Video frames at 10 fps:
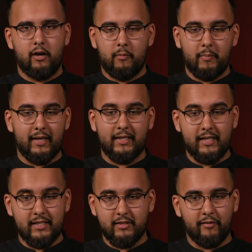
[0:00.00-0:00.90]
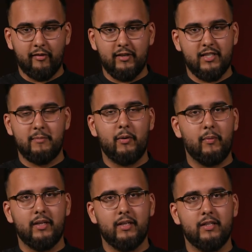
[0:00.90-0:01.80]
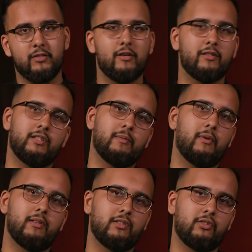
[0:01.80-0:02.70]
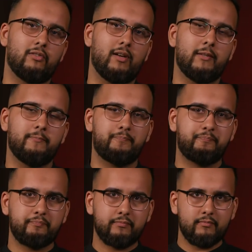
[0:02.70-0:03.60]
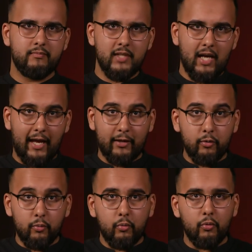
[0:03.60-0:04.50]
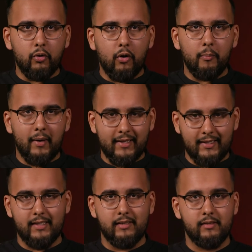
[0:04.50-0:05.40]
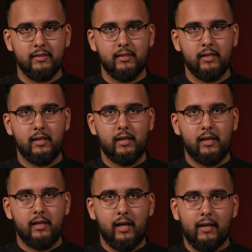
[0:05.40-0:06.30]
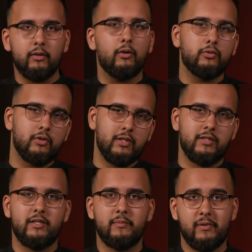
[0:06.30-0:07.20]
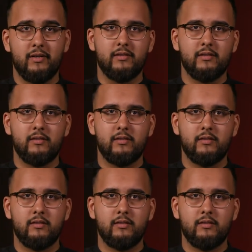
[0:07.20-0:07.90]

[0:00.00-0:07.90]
on my knees the first time I went into Hazrat Abbas's shrine. I could walk on my knees and go to Hazrat Abbas.